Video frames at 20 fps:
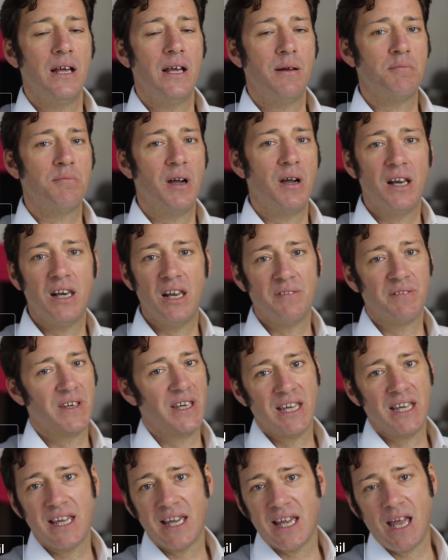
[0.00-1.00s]
I
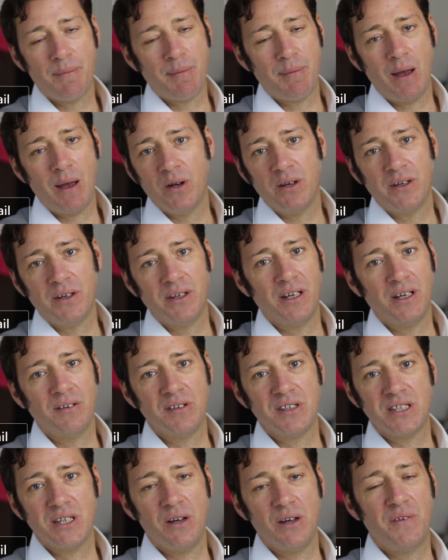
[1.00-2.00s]
love geeking out about
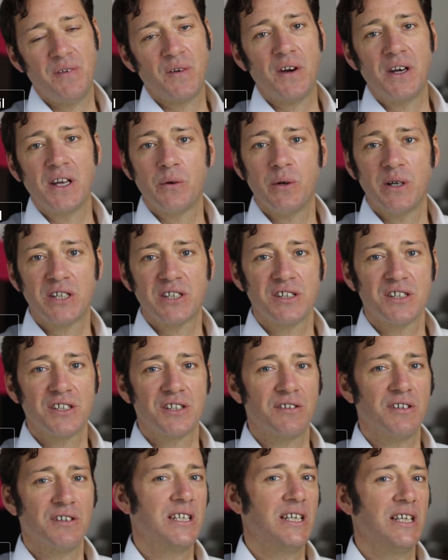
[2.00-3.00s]
OneNote, so if you've got any
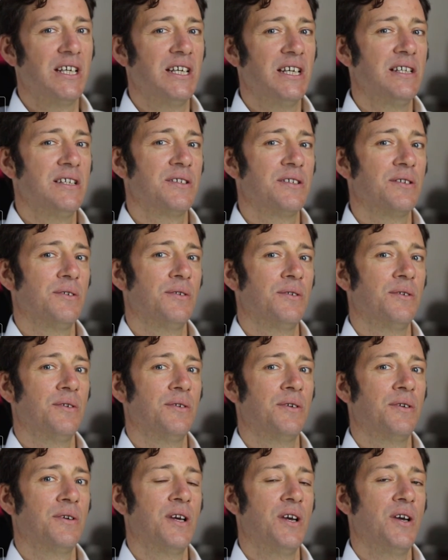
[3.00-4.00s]
questions or ideas
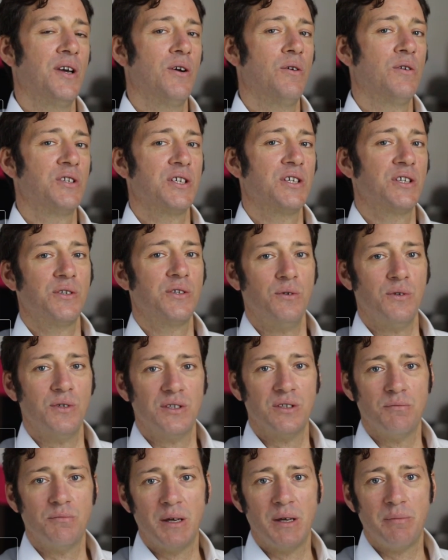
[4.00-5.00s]
or just
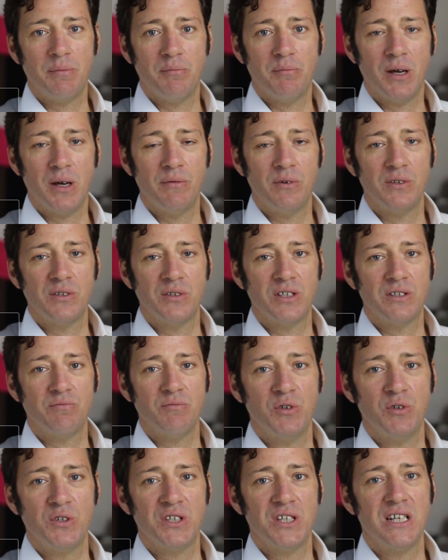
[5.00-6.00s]
thoughts on my
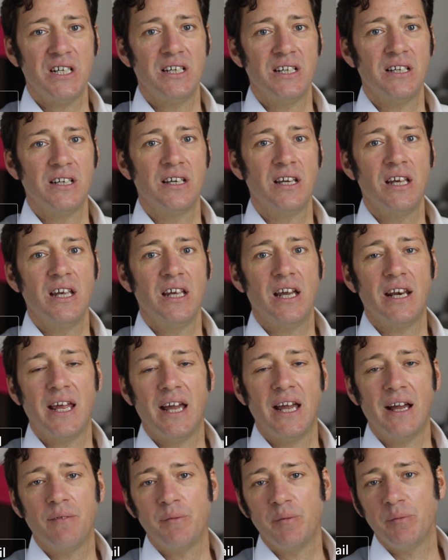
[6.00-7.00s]
routine
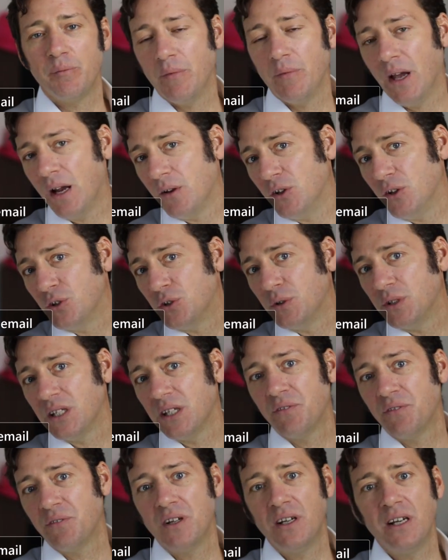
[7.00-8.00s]
and how you
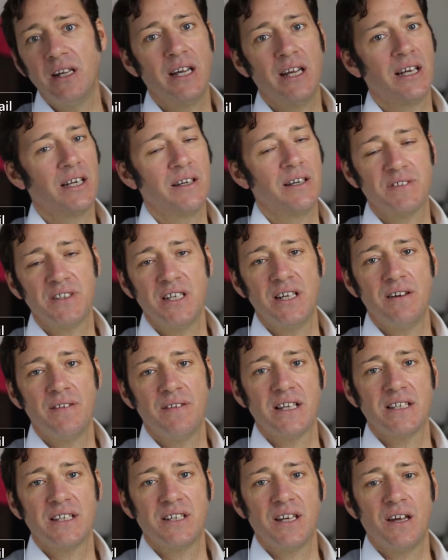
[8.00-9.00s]
do it differently, I'd love to
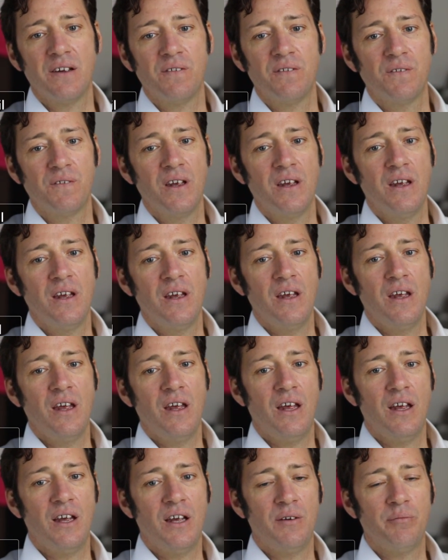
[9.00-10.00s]
hear that stuff.
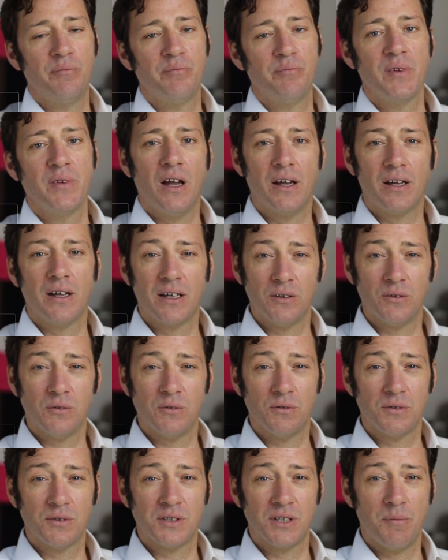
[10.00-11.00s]
I
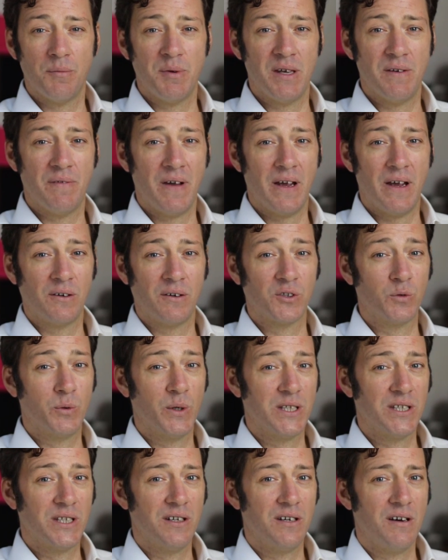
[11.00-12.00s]
can also be found
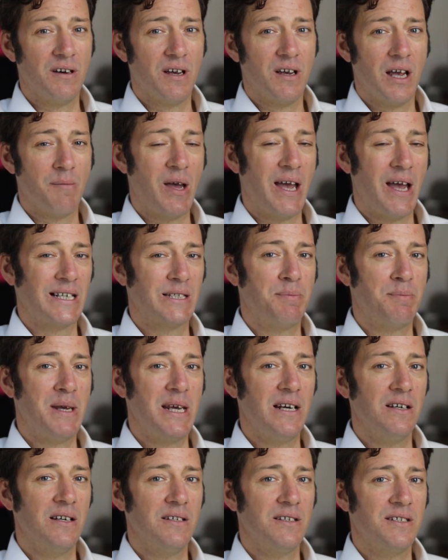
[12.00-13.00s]
on Twitter. I'm
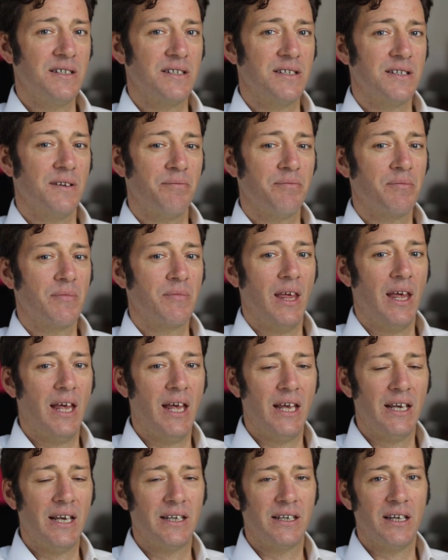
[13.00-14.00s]
@Beelers,
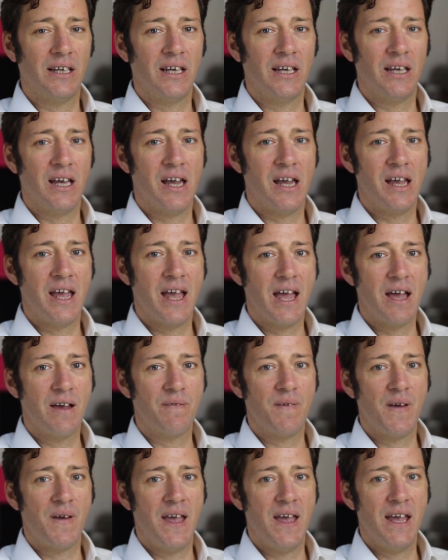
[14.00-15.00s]
and I
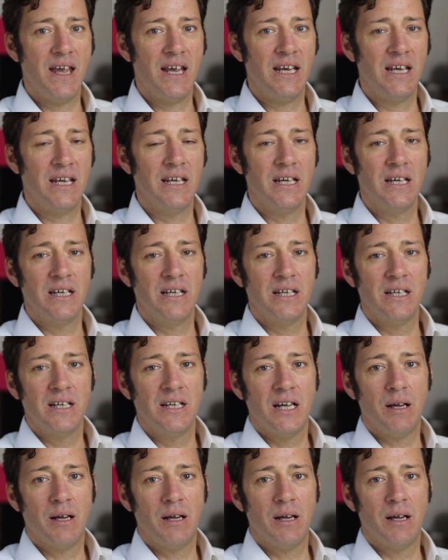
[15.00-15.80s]
have a